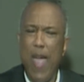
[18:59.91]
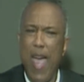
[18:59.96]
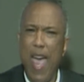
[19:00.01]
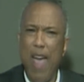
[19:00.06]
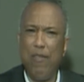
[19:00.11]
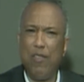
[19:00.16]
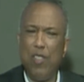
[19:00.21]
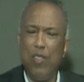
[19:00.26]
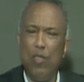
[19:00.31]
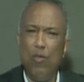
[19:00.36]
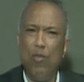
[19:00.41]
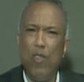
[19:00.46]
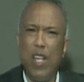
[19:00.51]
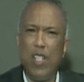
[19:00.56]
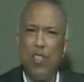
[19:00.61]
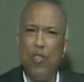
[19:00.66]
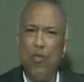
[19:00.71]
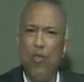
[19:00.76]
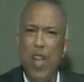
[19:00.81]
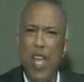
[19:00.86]
after the
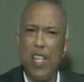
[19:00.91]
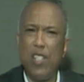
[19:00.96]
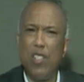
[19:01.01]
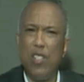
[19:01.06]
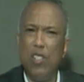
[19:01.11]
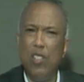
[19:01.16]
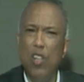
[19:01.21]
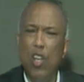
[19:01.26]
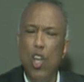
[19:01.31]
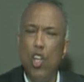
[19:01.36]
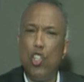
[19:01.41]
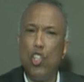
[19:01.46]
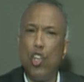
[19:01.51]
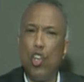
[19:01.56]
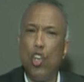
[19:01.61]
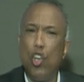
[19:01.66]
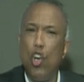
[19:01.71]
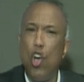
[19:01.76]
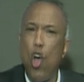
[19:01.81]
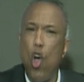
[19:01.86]
resurrection
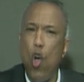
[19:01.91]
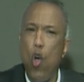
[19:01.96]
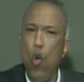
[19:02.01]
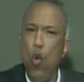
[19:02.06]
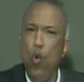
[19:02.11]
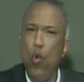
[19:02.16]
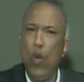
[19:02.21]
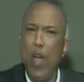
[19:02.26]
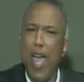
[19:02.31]
to go